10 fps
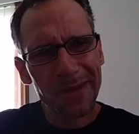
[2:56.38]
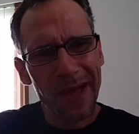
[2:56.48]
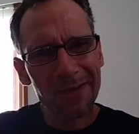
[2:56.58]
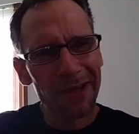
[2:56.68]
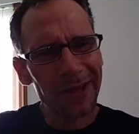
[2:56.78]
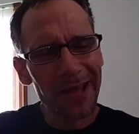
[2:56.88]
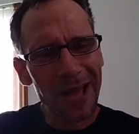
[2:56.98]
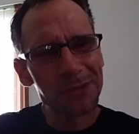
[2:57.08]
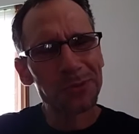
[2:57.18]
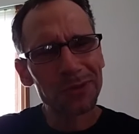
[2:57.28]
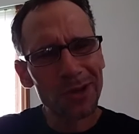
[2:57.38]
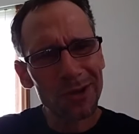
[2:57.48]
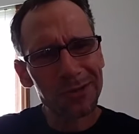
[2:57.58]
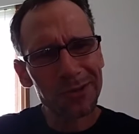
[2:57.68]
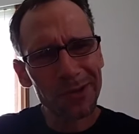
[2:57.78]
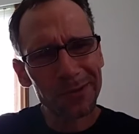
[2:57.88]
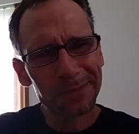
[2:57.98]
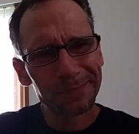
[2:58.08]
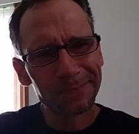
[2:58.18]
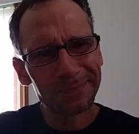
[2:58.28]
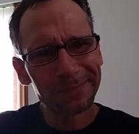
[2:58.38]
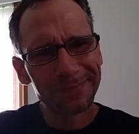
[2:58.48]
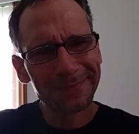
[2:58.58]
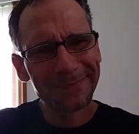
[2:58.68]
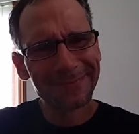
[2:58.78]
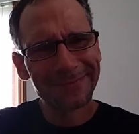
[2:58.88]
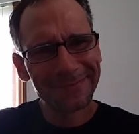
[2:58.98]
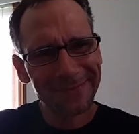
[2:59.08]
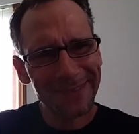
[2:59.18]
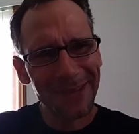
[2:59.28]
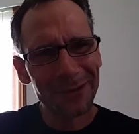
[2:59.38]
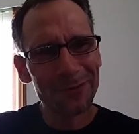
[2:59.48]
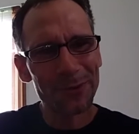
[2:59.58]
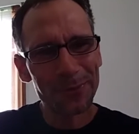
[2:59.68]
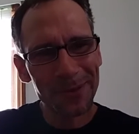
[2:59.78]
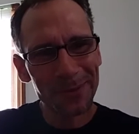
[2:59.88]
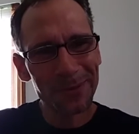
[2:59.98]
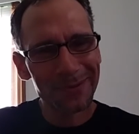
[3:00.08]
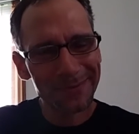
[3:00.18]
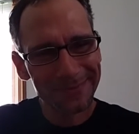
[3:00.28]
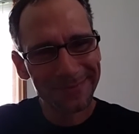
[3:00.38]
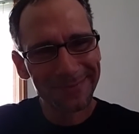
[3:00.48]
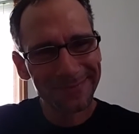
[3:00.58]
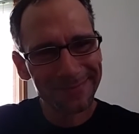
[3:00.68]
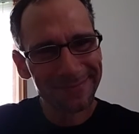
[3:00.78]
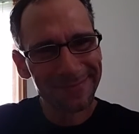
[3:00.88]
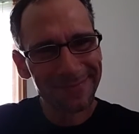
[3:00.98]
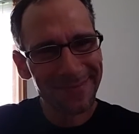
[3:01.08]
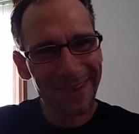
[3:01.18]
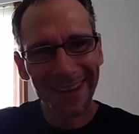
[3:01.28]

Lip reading: have like an actual talk show. Interview people. I